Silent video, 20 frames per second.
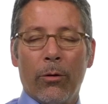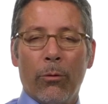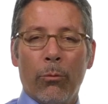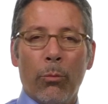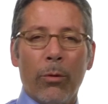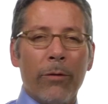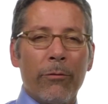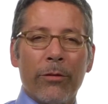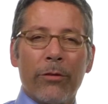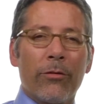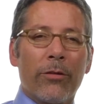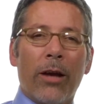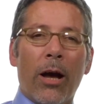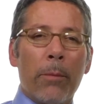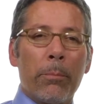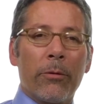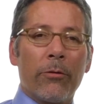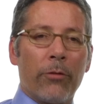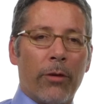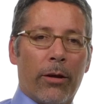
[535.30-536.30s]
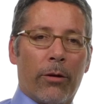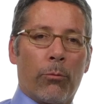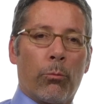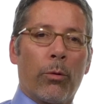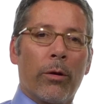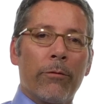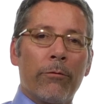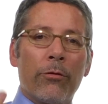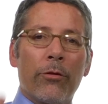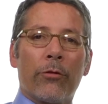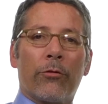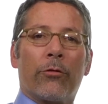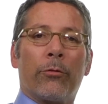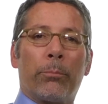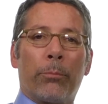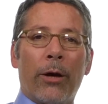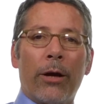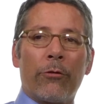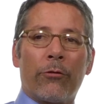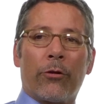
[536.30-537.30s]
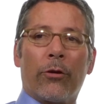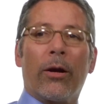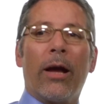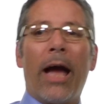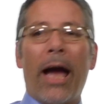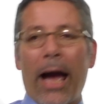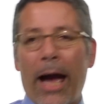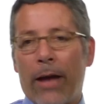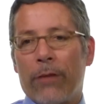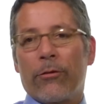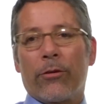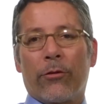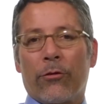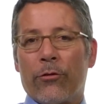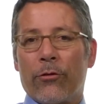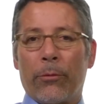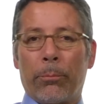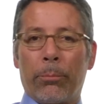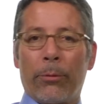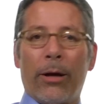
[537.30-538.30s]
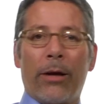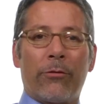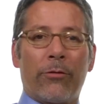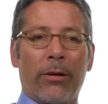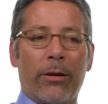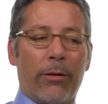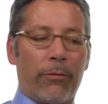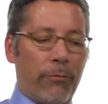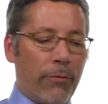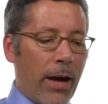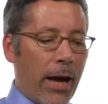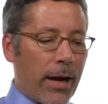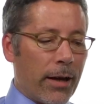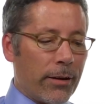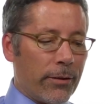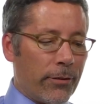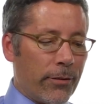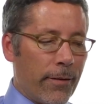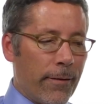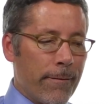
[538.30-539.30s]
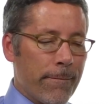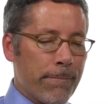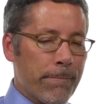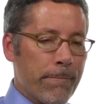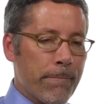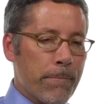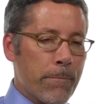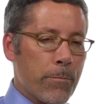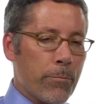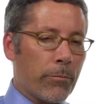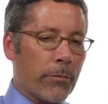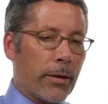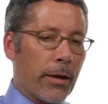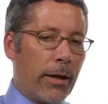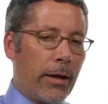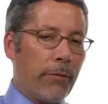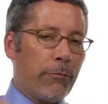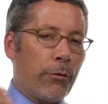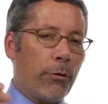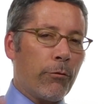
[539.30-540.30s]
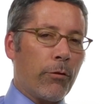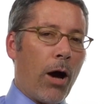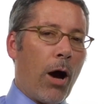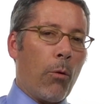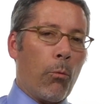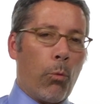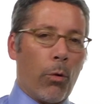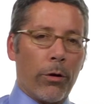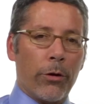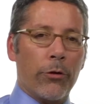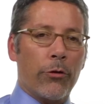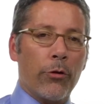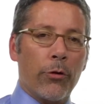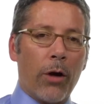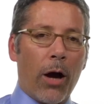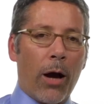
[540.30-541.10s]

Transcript: What if it's the opposite? What if the suppressor has its suppressing effect if you've got 1 or 2